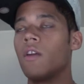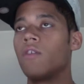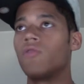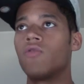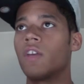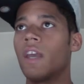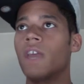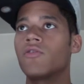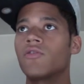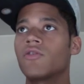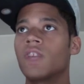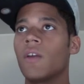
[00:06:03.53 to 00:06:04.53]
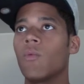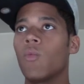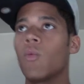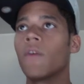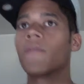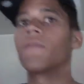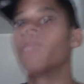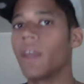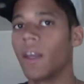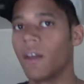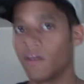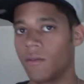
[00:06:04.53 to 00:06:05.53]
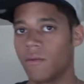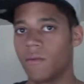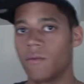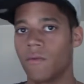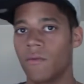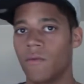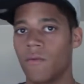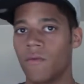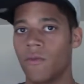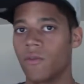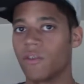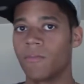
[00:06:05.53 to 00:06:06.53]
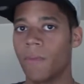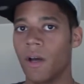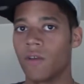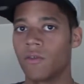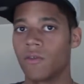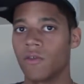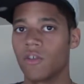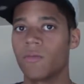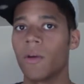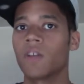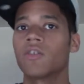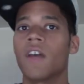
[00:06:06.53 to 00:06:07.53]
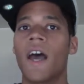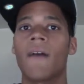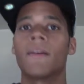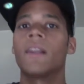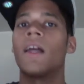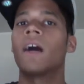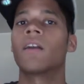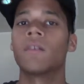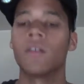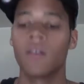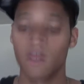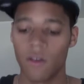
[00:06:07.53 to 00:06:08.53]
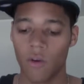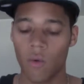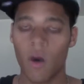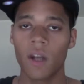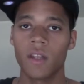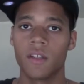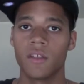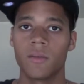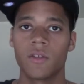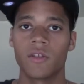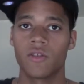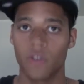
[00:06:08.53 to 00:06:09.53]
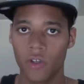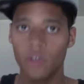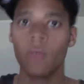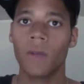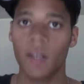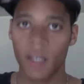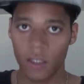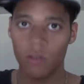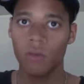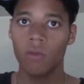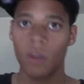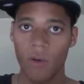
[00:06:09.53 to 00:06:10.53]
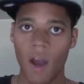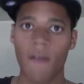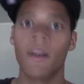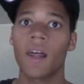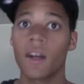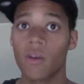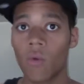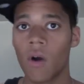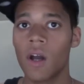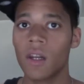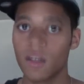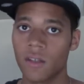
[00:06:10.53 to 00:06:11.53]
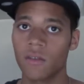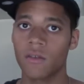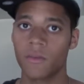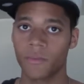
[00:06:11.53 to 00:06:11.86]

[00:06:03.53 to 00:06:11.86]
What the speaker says: You can't just say one thing for your spouse. Your spouse could have a lot of qualities, because they're human like you. They will have a lot of qualities.